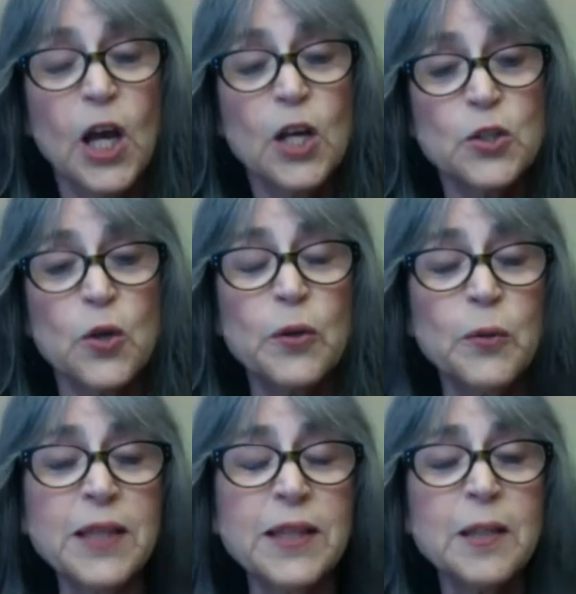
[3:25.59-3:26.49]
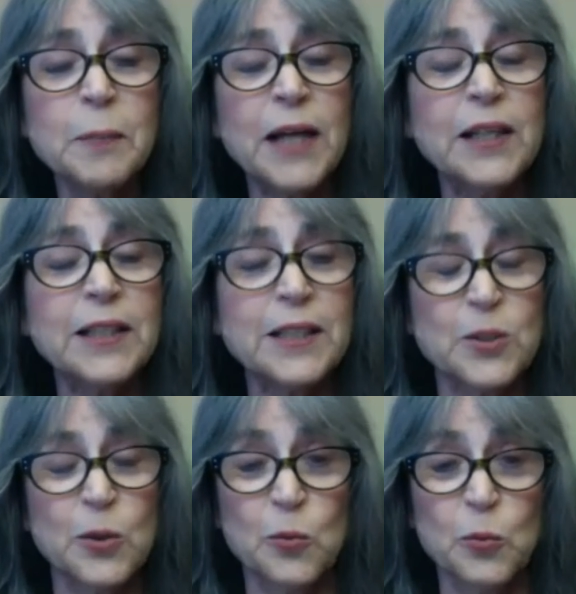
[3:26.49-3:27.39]
So the great thing about it, it's
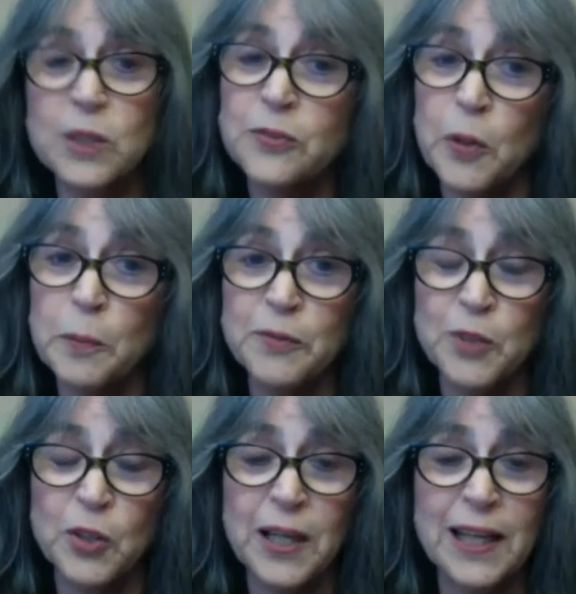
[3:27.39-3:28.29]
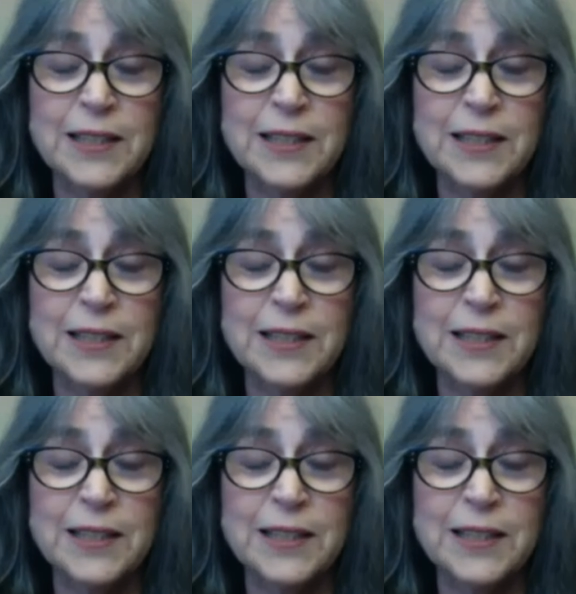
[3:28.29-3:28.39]
a real form of yoga.